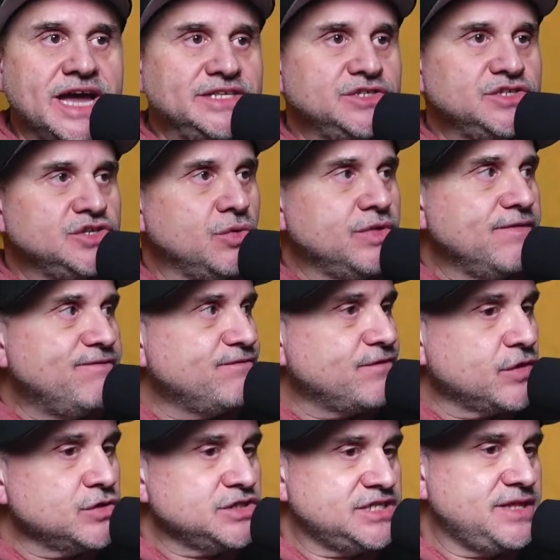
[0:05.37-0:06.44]
right. So the
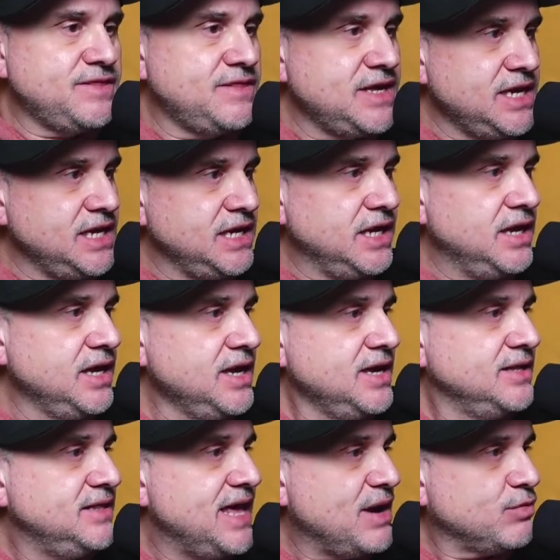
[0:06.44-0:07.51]
first thing
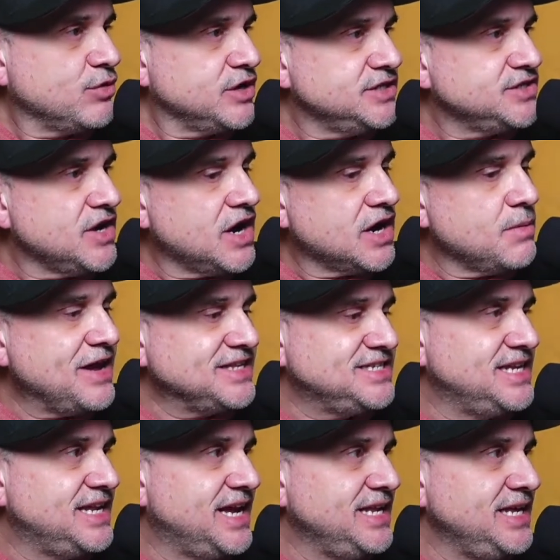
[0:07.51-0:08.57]
that we're going to talk
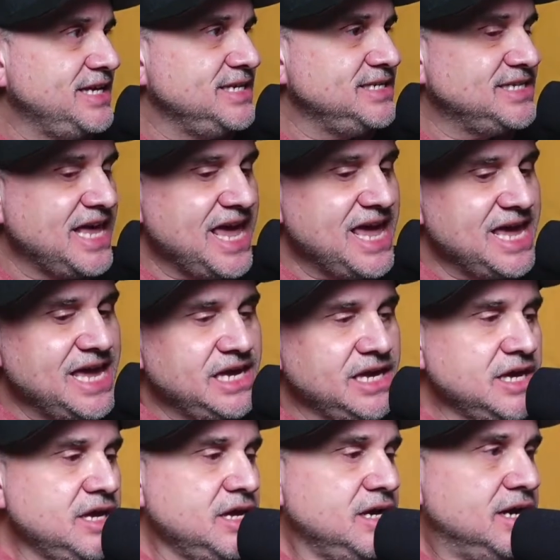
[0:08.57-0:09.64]
about tonight is an
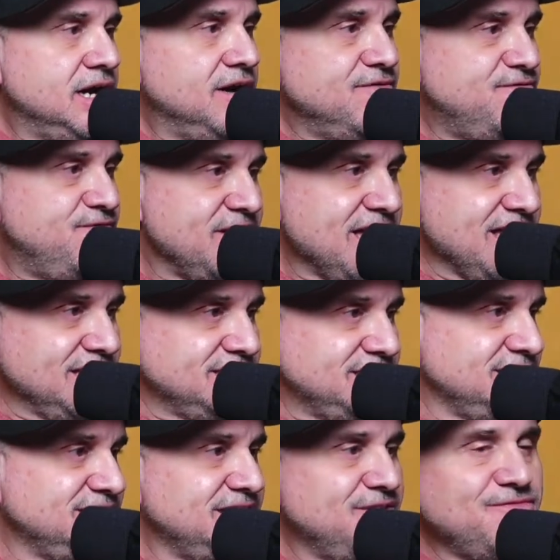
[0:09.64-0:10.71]

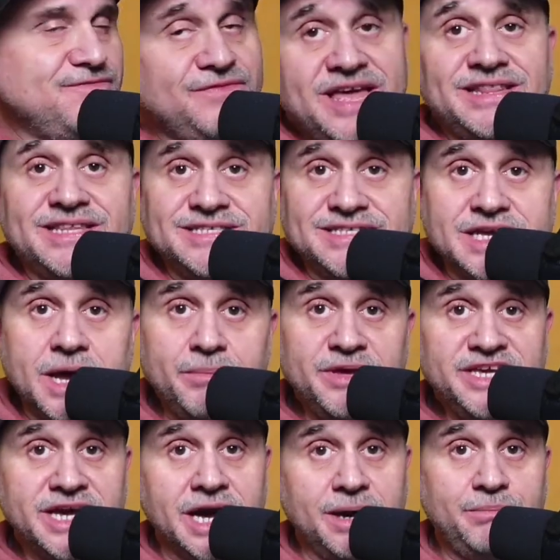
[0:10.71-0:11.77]
event that's
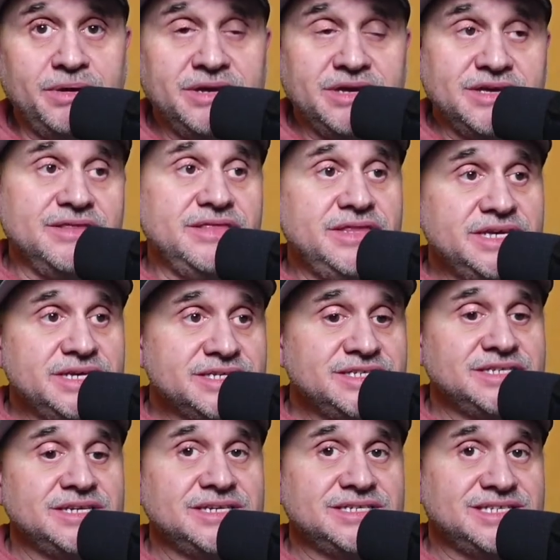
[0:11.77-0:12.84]
coming up
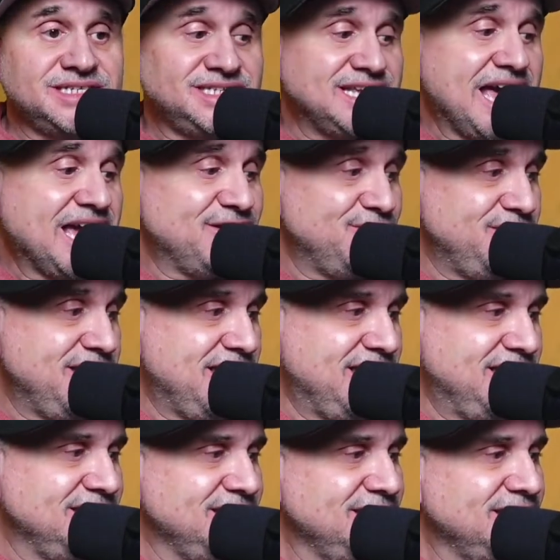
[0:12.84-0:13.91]
this
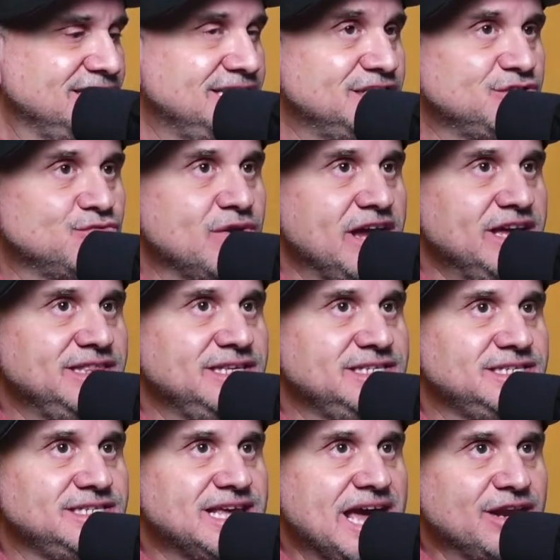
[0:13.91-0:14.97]
Saturday. That's right,
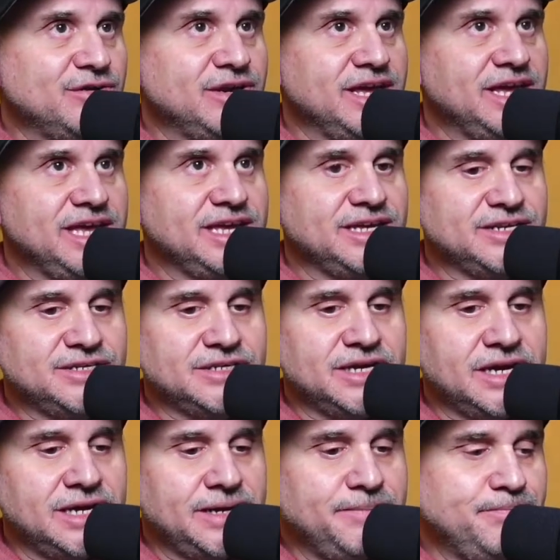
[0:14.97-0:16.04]
this Saturday.
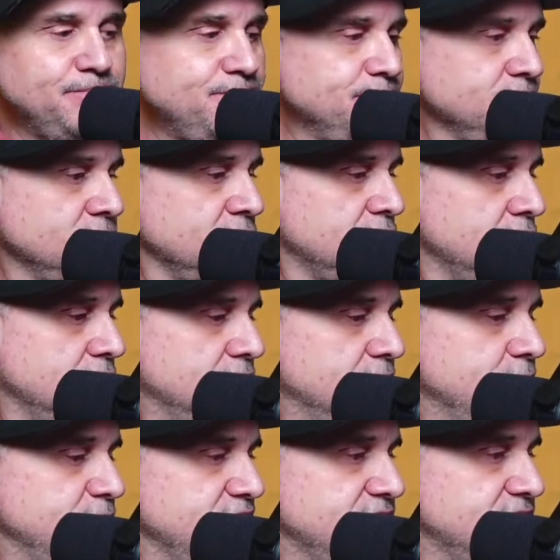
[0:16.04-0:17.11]
And
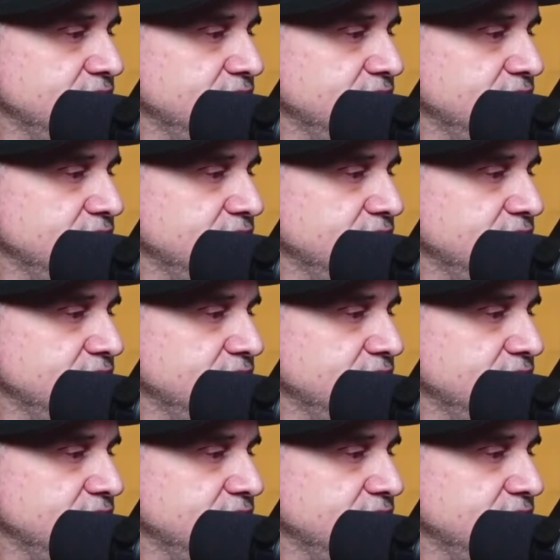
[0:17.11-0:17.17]
let me